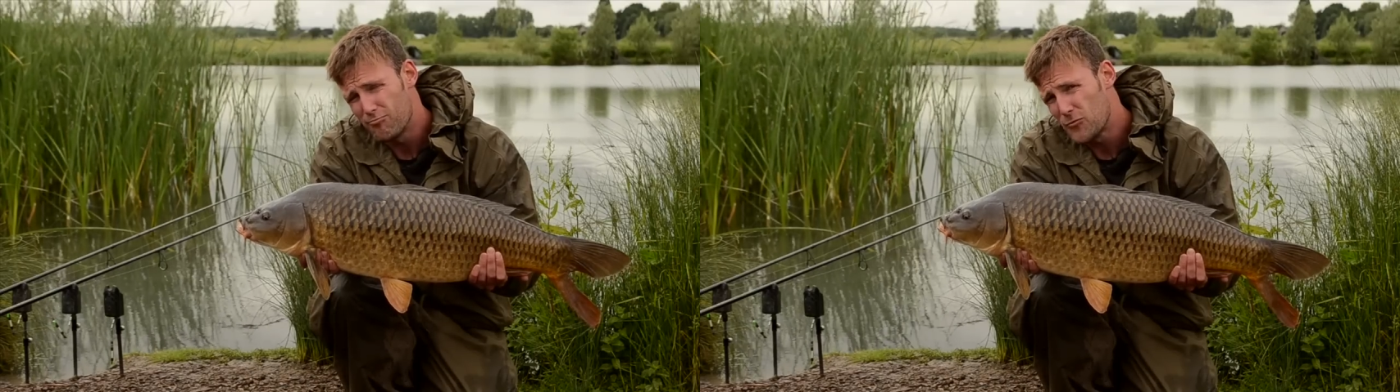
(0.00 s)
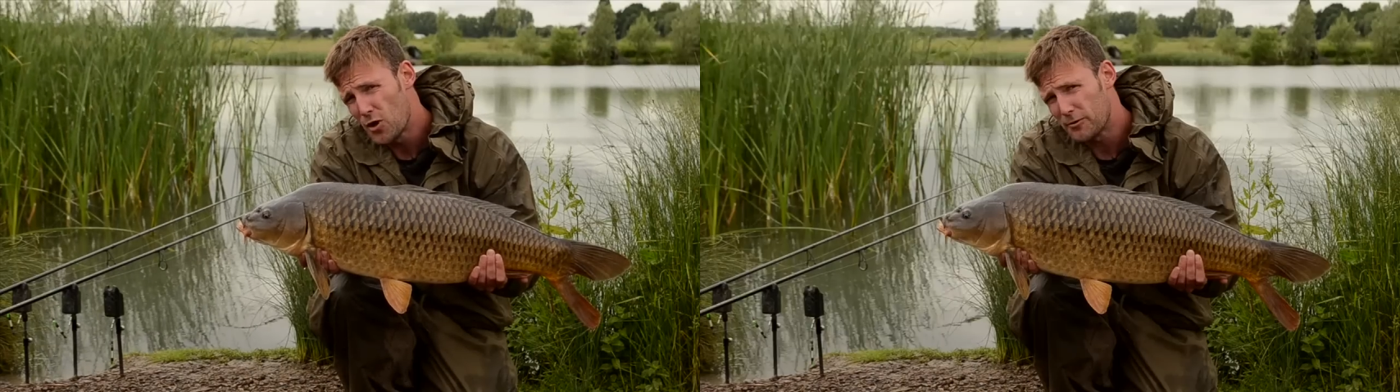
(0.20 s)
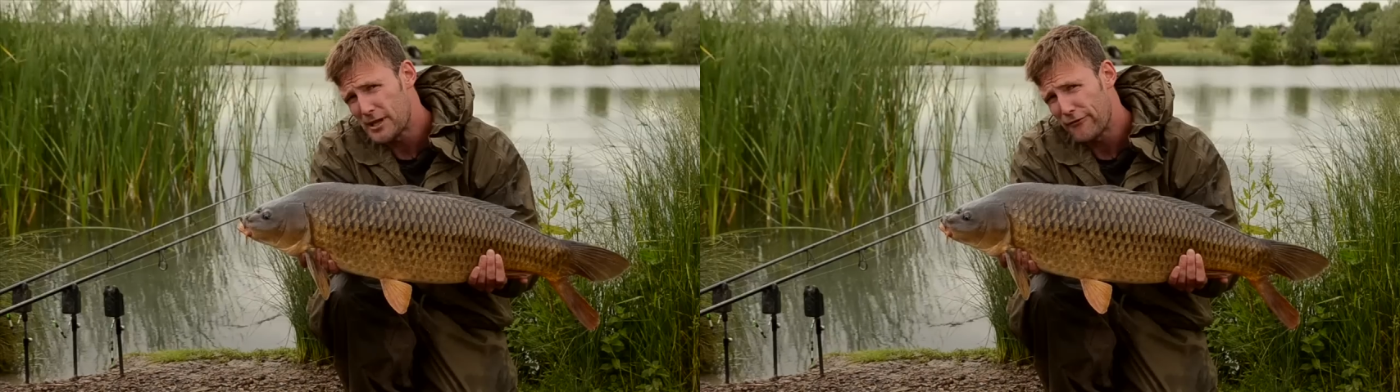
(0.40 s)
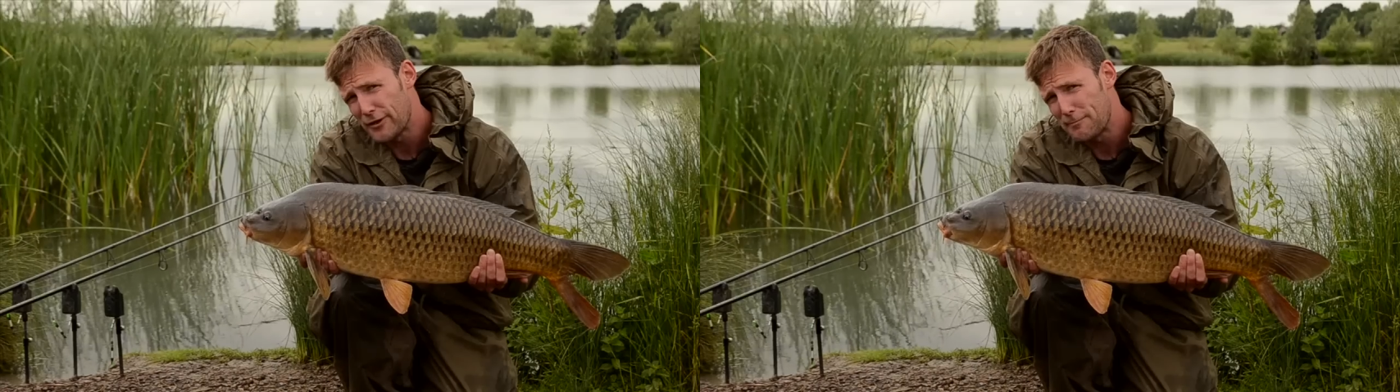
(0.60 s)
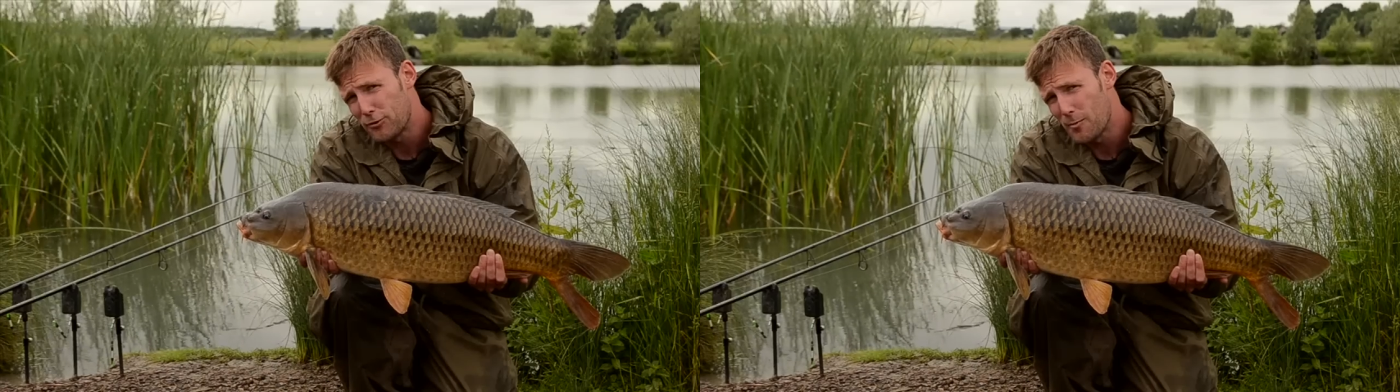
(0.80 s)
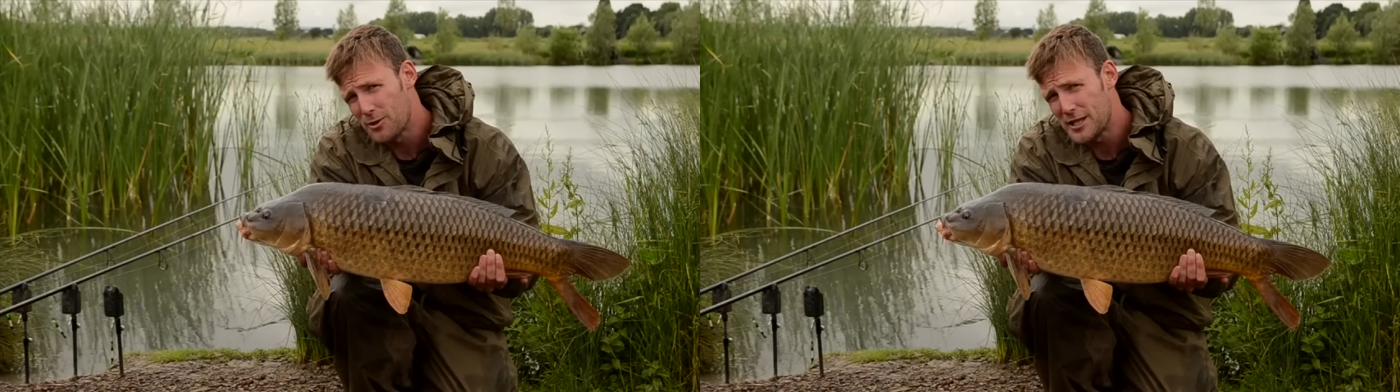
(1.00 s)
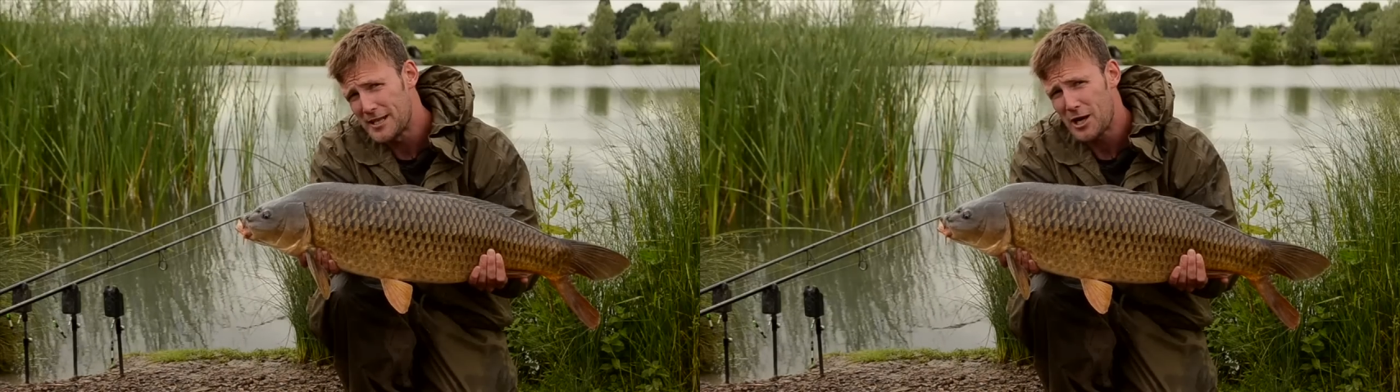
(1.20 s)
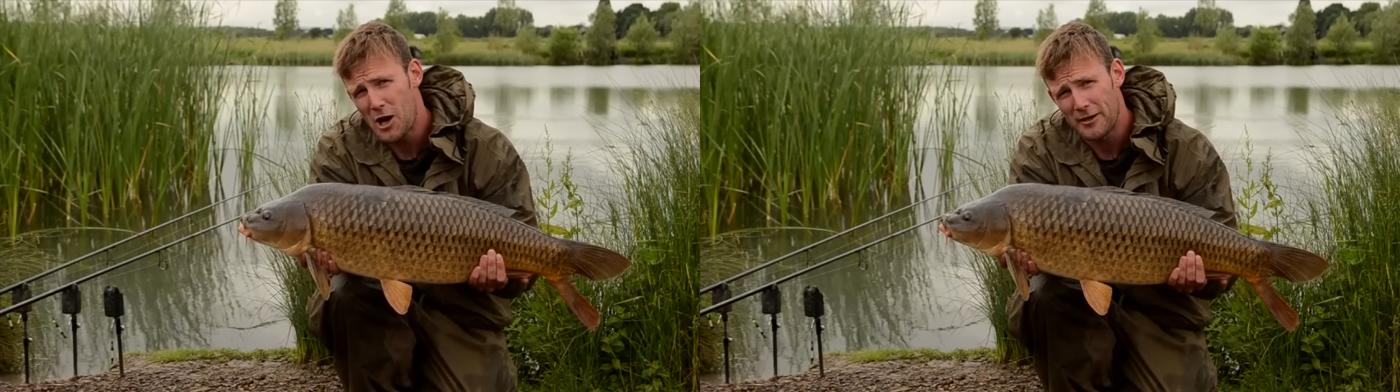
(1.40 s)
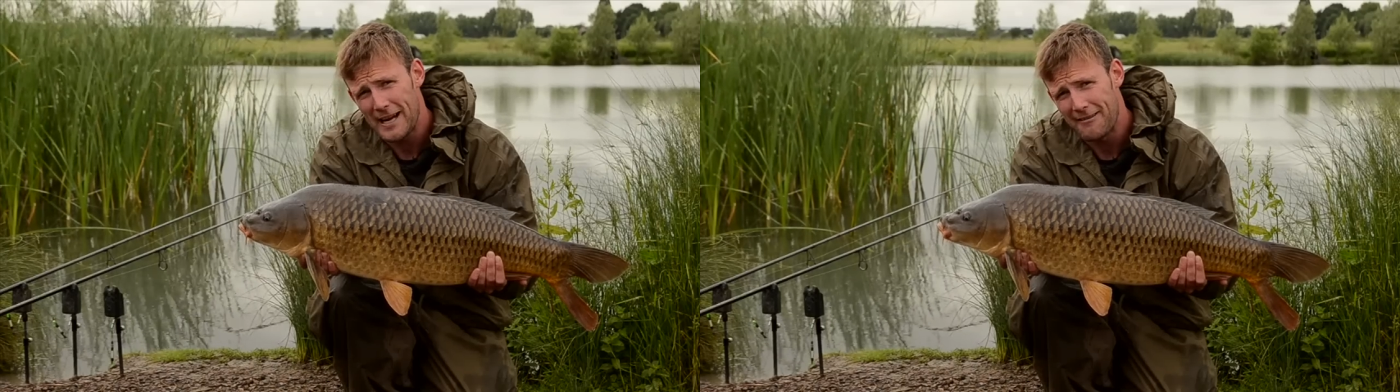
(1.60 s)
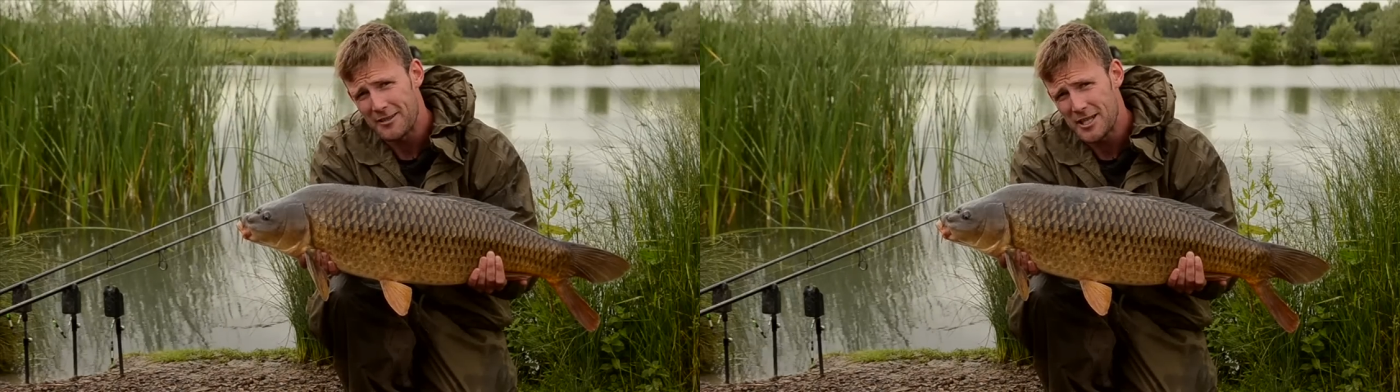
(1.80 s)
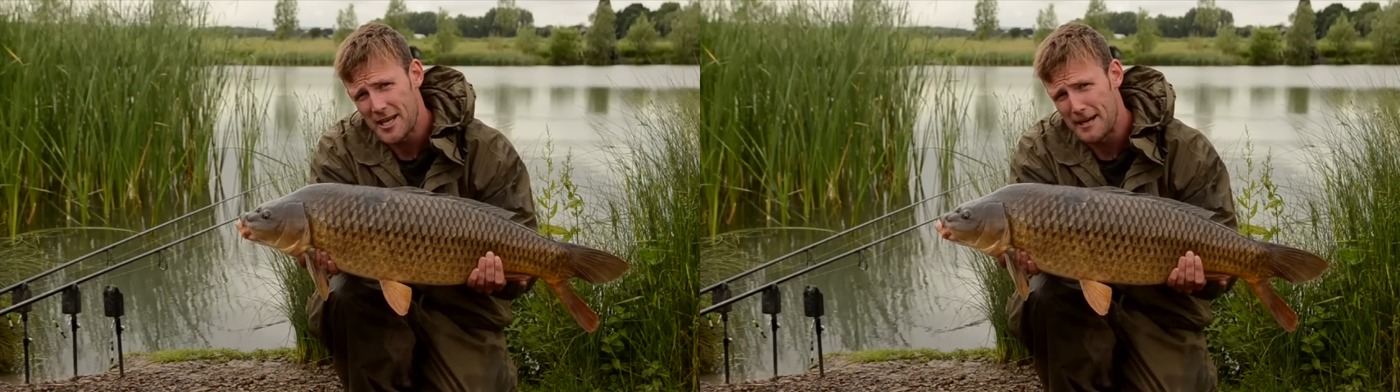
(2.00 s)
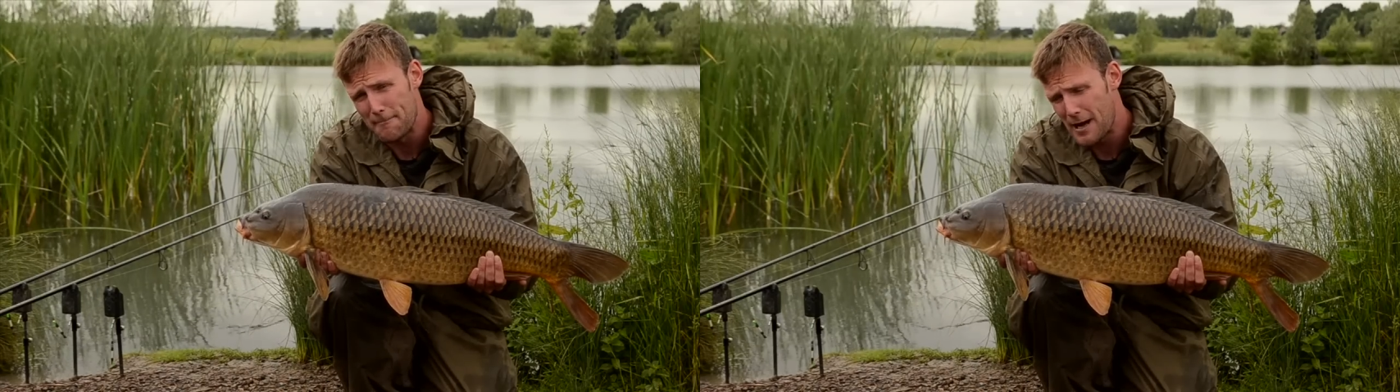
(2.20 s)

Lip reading: Not definitely promising, can't guarantee it,